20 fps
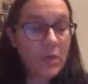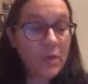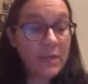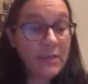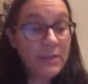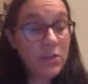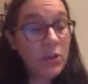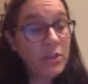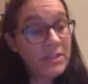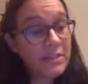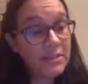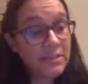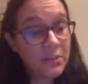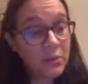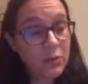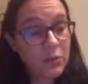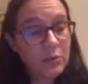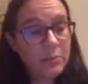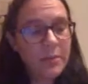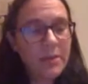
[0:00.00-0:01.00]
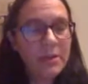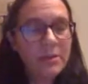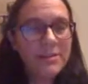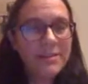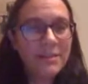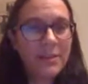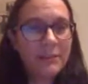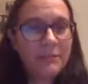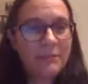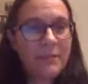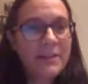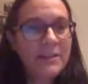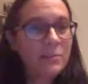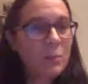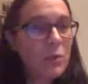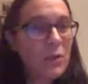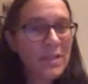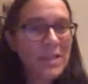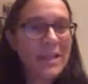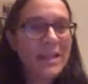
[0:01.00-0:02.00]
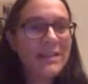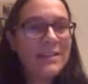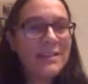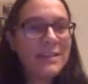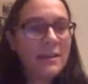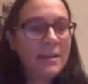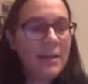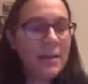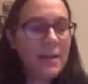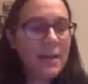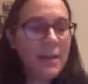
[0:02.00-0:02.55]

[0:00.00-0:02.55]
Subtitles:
is not as good because Facebook data